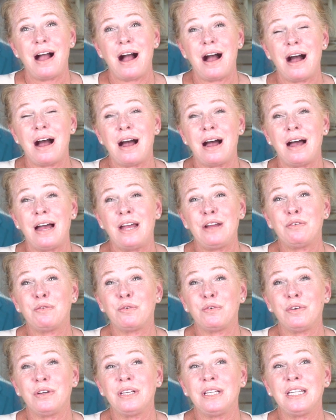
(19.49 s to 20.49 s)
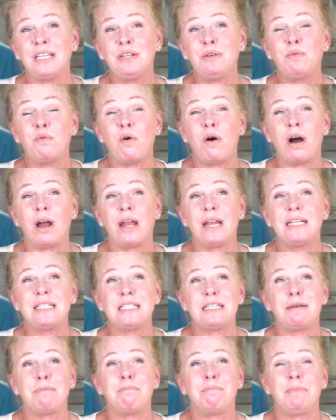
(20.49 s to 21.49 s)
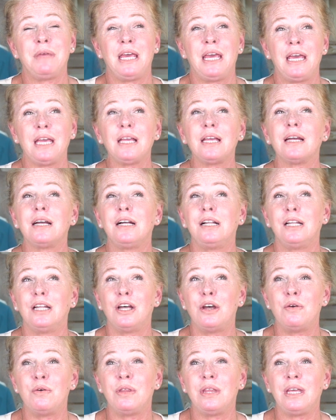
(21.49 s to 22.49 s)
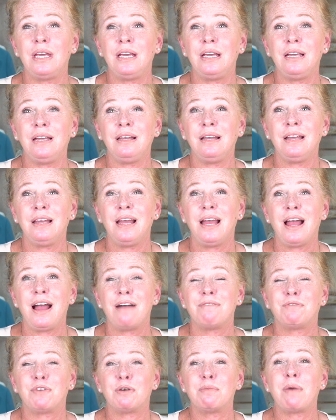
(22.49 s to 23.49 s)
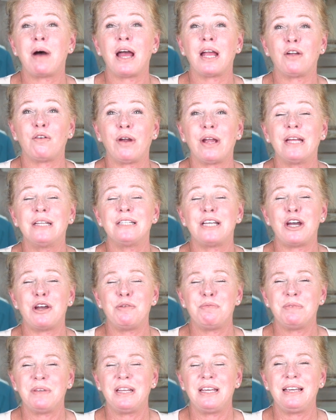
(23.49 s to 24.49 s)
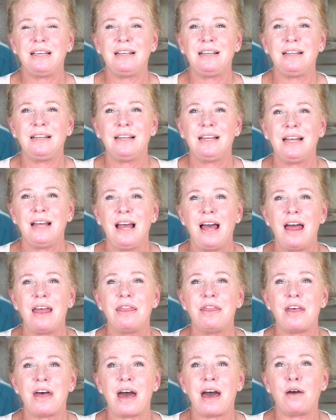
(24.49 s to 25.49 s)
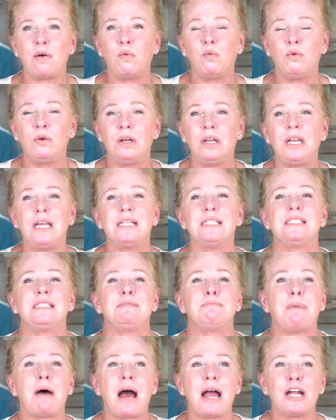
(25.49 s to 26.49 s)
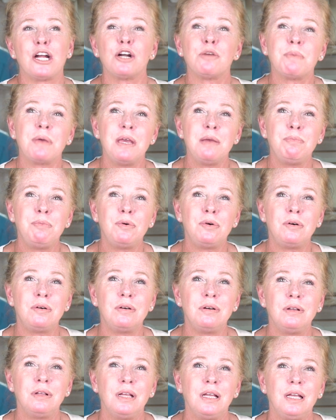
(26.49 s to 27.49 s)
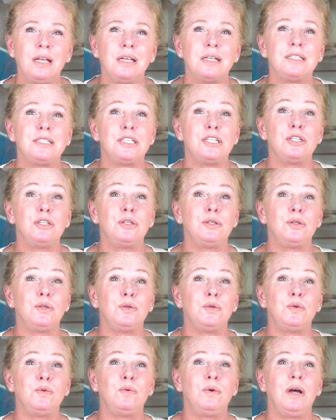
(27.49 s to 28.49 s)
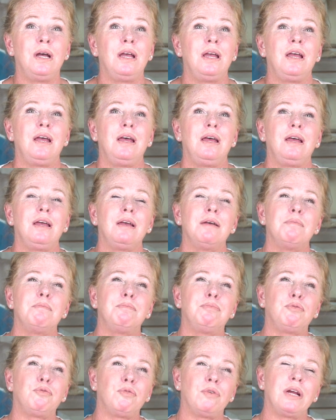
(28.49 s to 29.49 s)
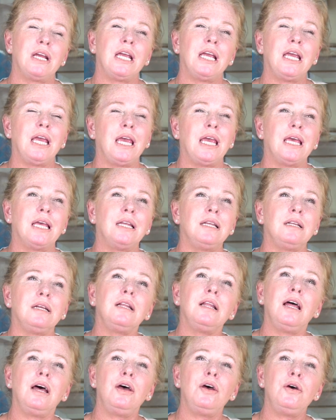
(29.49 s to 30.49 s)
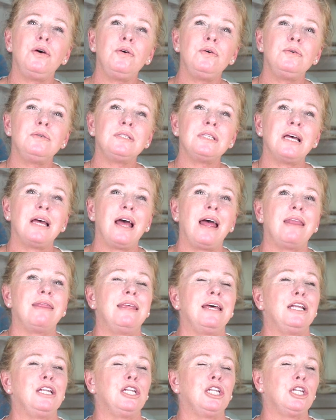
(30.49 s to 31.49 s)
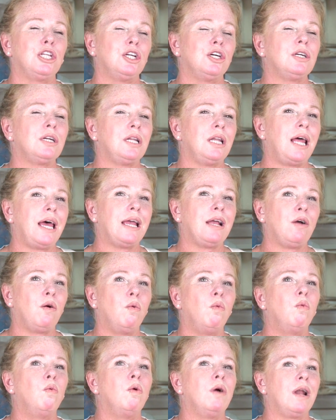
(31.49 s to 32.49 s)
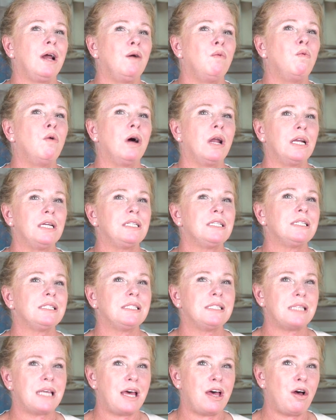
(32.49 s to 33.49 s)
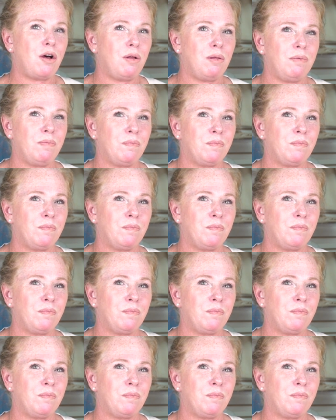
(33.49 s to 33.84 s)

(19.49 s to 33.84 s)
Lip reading: I really wanted to pick clothing for my grand opening that would inspire people to bring in clothes that looked like what I wanted to sell.